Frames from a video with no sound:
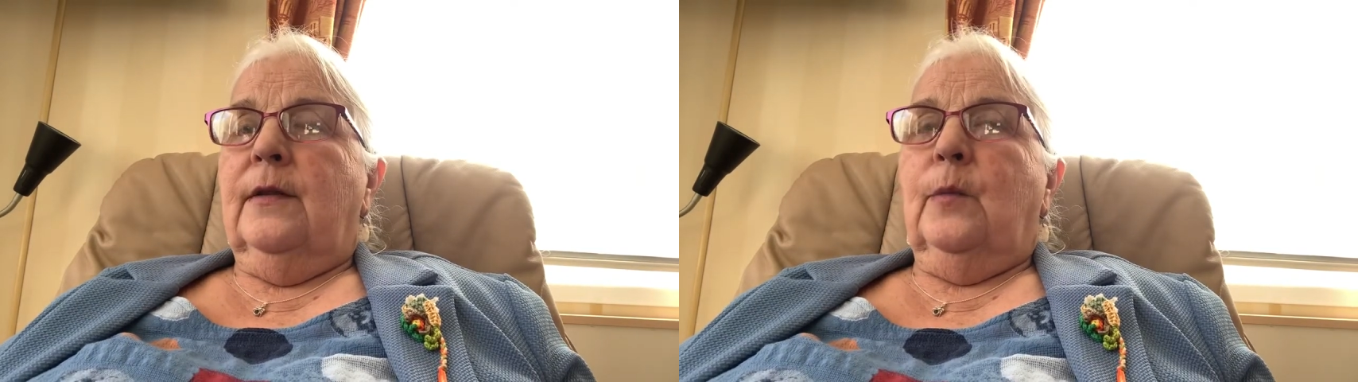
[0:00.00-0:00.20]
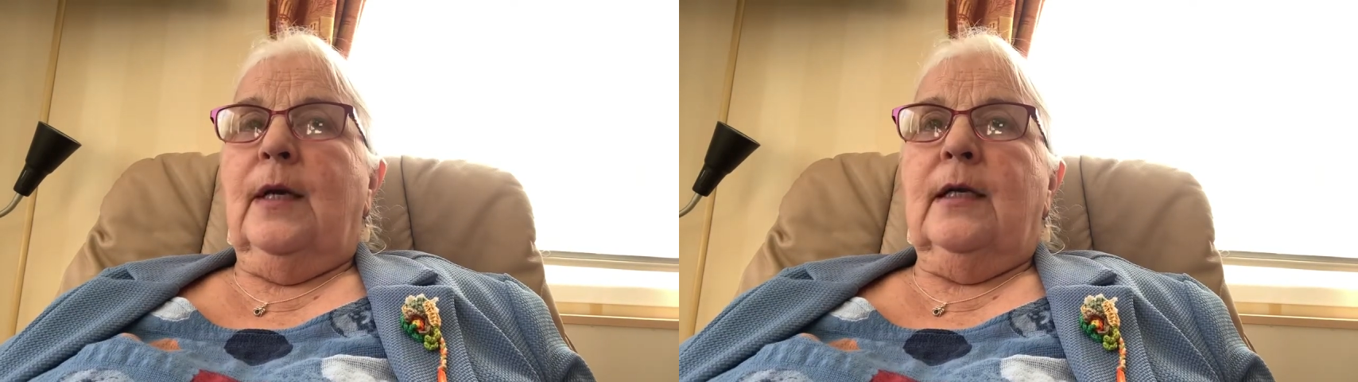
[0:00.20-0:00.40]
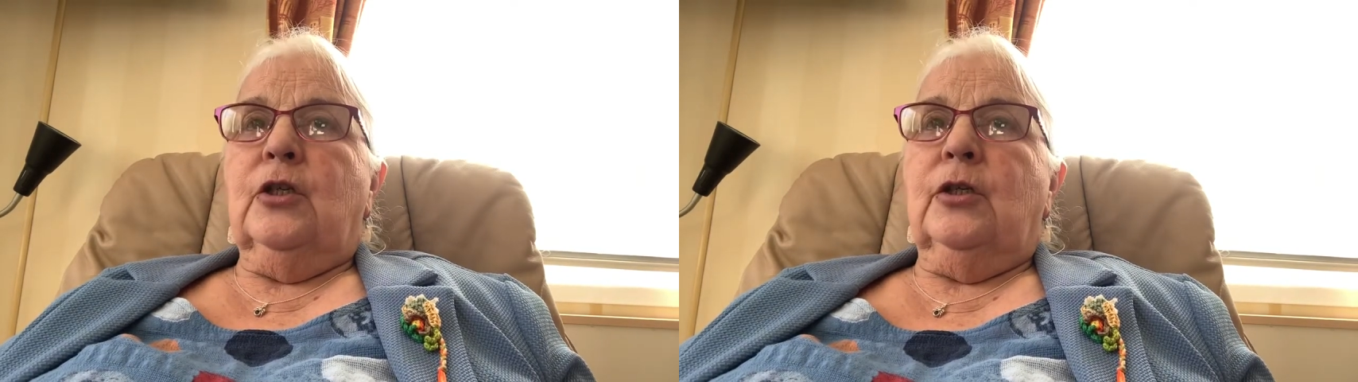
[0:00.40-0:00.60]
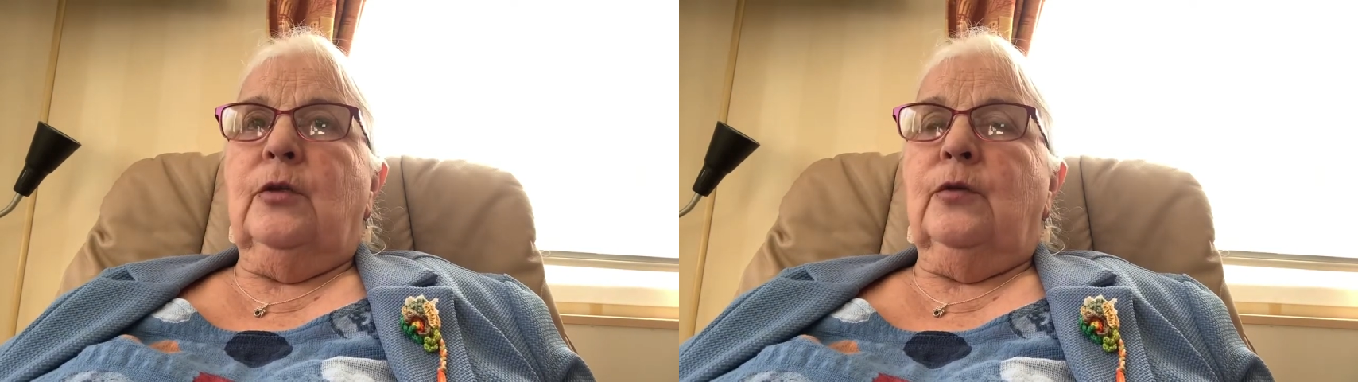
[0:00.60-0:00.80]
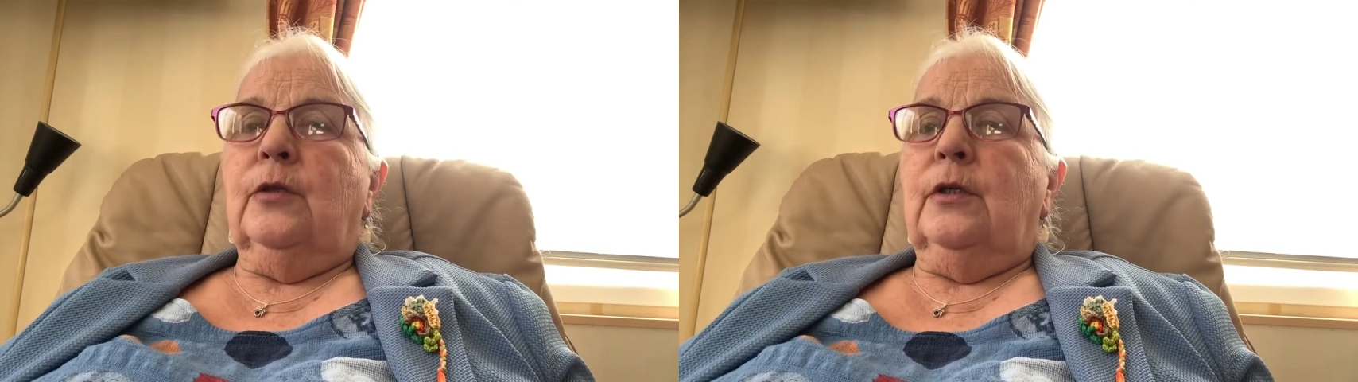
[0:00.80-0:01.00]
where
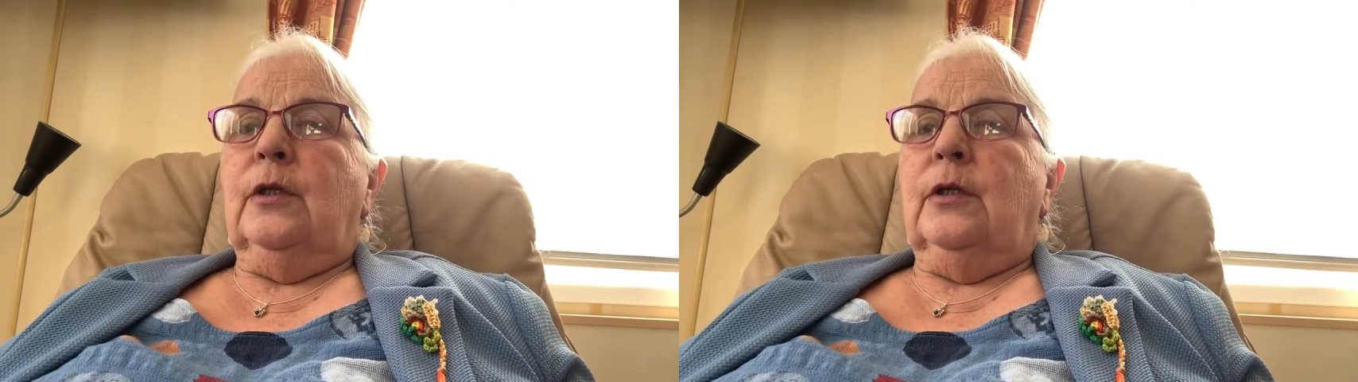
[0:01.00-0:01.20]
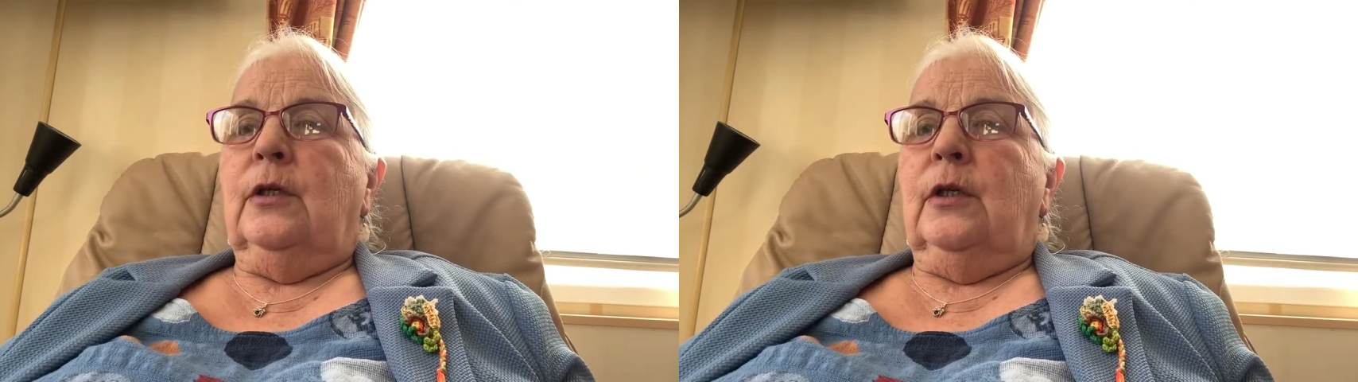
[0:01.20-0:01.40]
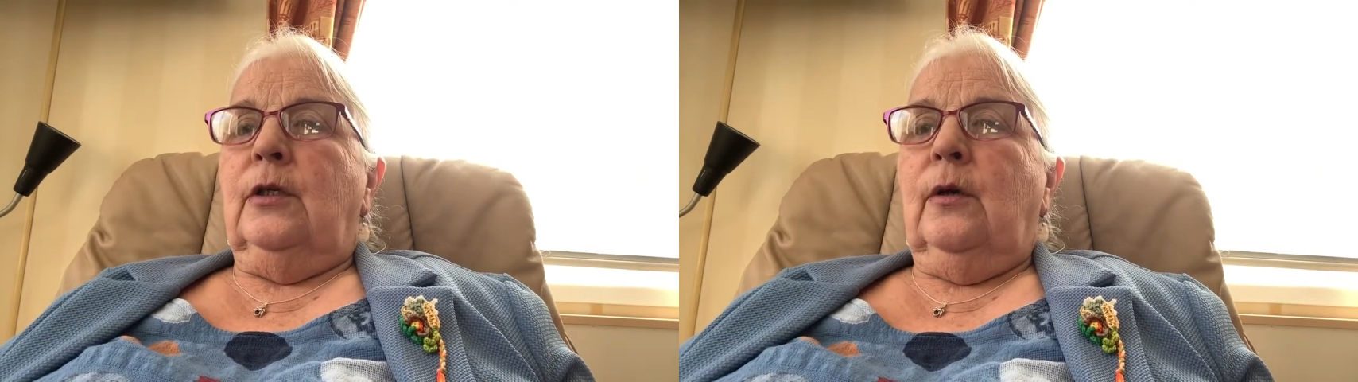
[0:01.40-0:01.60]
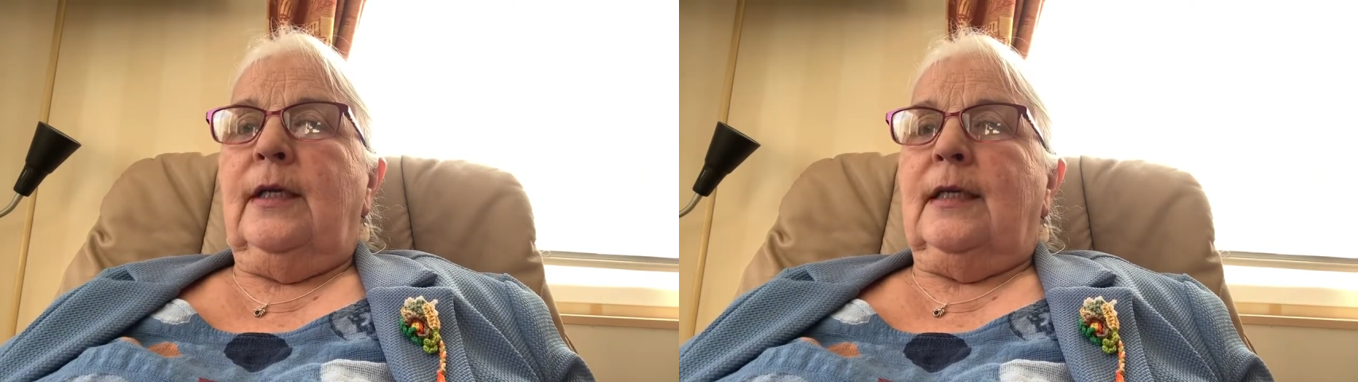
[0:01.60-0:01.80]
children are not